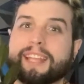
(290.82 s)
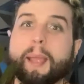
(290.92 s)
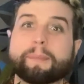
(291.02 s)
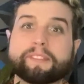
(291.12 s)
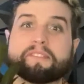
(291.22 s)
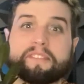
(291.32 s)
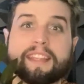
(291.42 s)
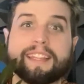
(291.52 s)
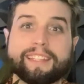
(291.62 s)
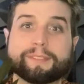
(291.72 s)
types of
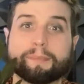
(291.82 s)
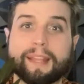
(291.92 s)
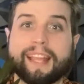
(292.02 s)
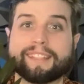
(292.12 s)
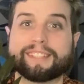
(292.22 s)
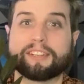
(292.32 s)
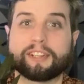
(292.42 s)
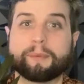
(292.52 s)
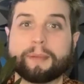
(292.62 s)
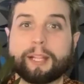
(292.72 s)
these plants that are
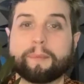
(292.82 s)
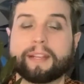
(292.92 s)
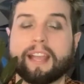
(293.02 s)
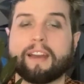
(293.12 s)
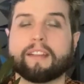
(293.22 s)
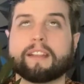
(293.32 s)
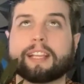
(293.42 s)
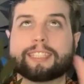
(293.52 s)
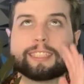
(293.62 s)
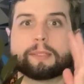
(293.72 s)
going to be coming out,
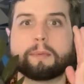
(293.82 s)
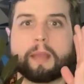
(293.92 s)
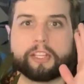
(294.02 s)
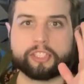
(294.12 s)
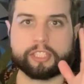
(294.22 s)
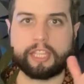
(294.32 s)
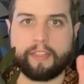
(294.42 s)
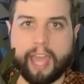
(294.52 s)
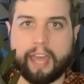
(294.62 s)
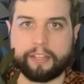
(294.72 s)
especially
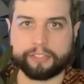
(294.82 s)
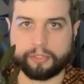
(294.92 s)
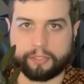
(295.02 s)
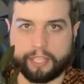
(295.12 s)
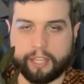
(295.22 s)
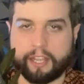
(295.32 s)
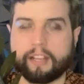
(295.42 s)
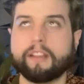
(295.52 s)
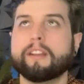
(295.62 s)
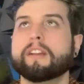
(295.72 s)
the adansonii.
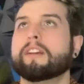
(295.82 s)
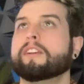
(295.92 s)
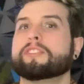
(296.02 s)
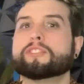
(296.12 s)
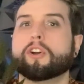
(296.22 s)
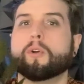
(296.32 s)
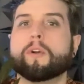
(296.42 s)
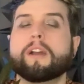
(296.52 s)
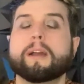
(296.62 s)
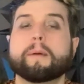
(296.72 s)

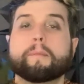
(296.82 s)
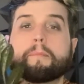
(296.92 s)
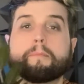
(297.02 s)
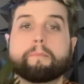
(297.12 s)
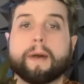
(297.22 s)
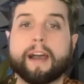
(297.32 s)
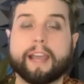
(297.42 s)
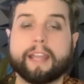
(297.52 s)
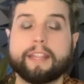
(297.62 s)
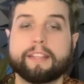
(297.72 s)
So
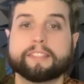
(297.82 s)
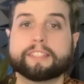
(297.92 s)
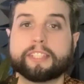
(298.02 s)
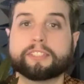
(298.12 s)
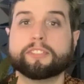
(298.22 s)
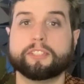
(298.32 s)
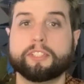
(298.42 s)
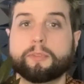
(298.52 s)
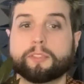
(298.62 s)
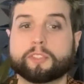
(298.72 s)
my suggestion to
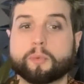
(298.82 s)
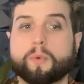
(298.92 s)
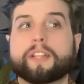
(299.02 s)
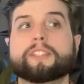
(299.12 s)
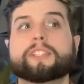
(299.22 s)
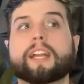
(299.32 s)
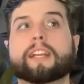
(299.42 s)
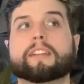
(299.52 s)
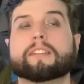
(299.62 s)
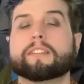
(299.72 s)
you is to one,
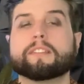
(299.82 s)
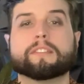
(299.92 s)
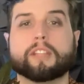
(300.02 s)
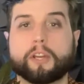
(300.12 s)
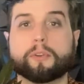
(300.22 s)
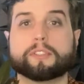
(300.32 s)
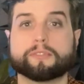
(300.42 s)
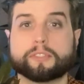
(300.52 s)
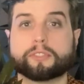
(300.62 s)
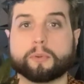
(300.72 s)
check Lowe's
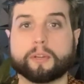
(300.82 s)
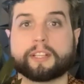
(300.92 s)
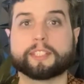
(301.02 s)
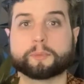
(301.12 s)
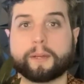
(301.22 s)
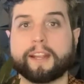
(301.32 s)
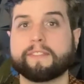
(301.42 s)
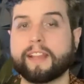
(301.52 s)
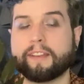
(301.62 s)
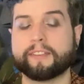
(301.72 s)
for sure, because that's where I
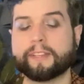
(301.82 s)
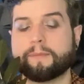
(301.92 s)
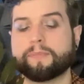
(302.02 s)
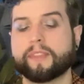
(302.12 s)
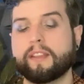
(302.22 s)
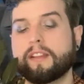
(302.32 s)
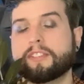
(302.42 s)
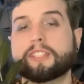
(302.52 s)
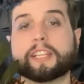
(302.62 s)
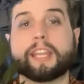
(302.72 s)
found it.
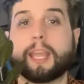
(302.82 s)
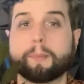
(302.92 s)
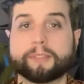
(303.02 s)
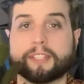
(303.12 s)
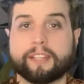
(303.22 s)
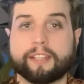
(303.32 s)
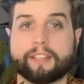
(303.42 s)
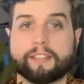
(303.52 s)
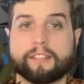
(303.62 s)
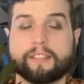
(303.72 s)
Check
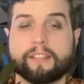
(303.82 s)
Amazon,